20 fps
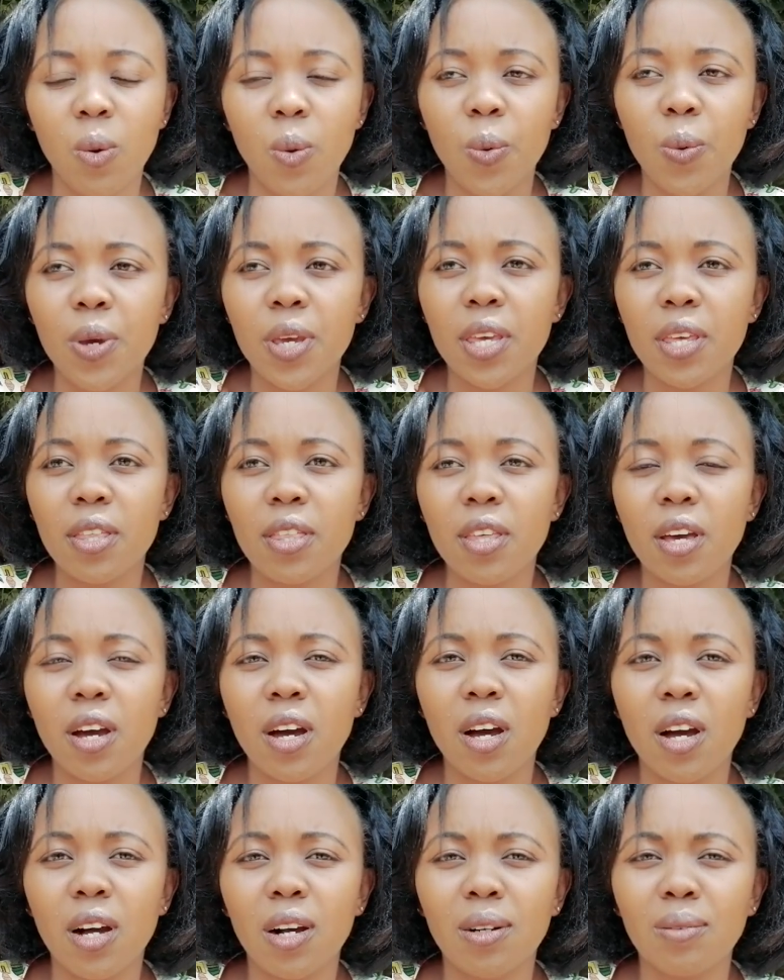with
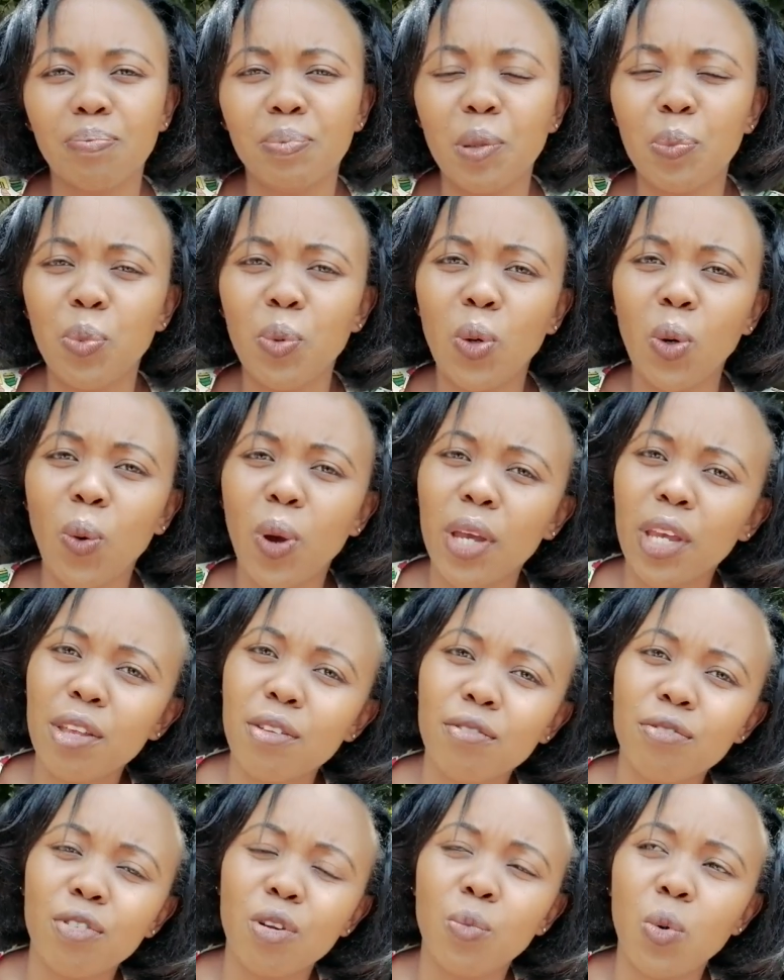people
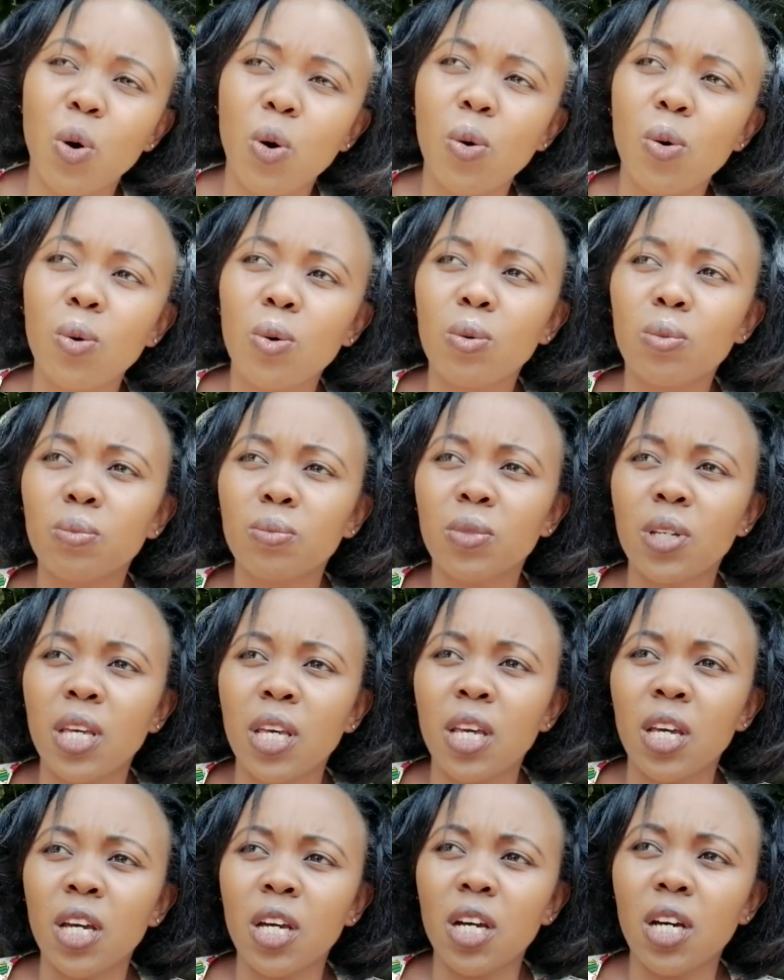working from home,
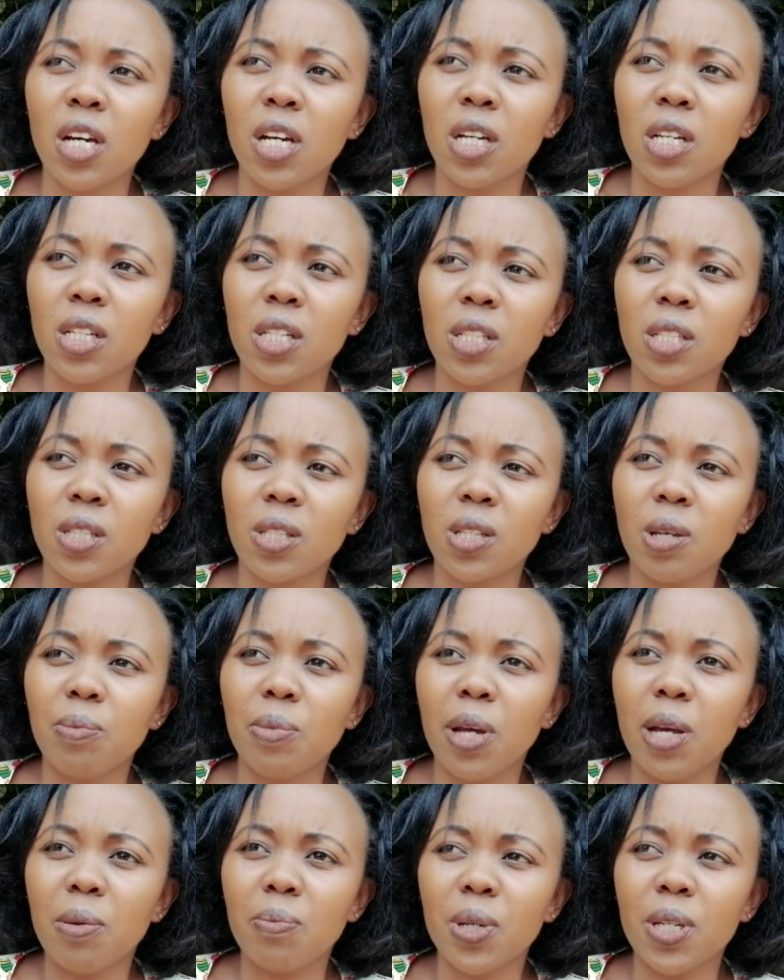some
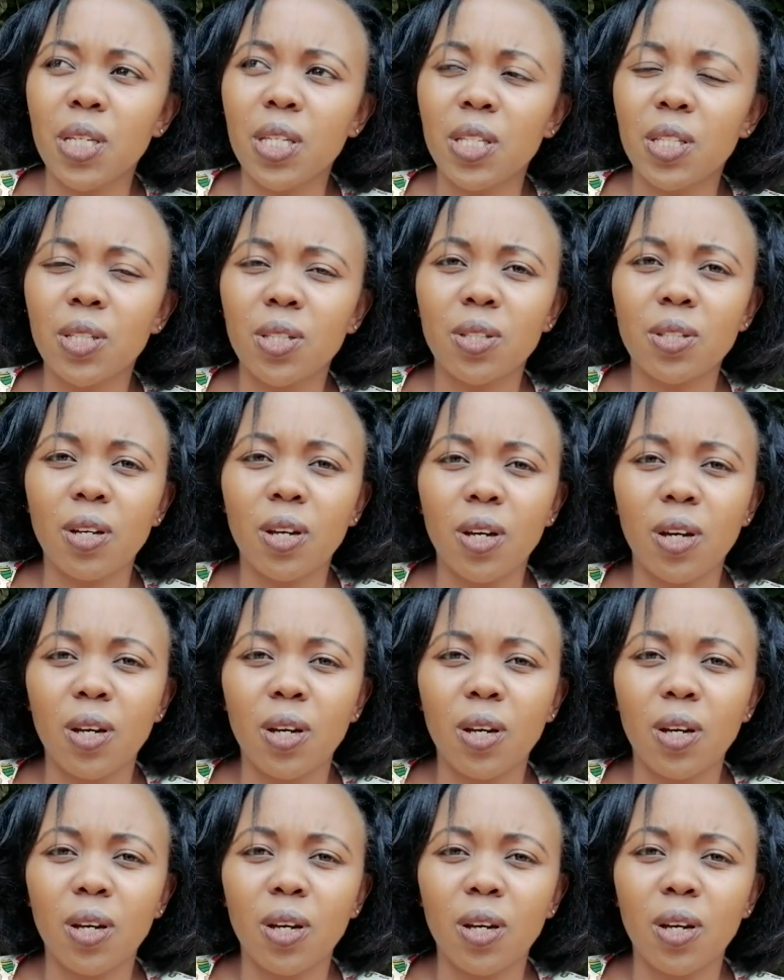companies